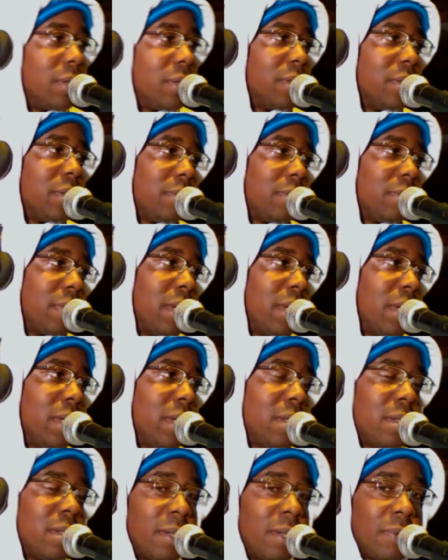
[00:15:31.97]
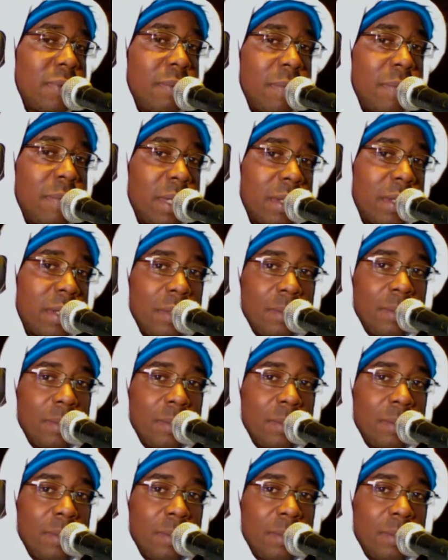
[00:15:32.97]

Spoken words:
man, that's enough to make a little bit